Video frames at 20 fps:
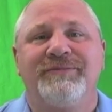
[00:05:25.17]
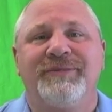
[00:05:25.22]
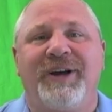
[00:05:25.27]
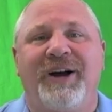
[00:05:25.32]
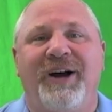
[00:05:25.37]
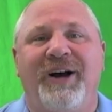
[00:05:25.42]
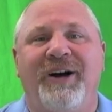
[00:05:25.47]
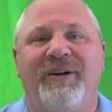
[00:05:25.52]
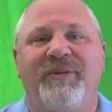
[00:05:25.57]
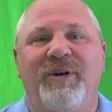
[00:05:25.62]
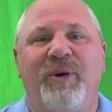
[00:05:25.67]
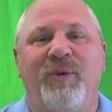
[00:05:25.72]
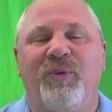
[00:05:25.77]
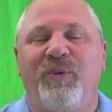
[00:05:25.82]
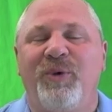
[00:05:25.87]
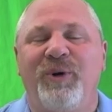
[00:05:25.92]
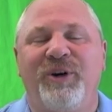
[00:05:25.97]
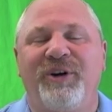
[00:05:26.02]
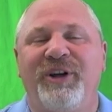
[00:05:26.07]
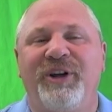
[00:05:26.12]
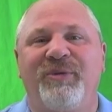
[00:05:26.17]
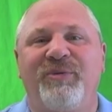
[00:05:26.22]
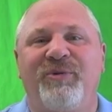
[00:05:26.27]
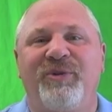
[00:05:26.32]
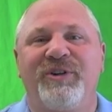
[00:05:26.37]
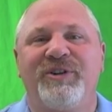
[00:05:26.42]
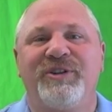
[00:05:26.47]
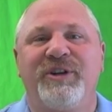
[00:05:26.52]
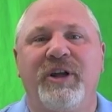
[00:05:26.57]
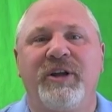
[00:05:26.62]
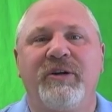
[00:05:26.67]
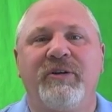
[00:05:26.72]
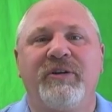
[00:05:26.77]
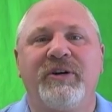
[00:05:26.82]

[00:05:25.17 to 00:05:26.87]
I really appreciate you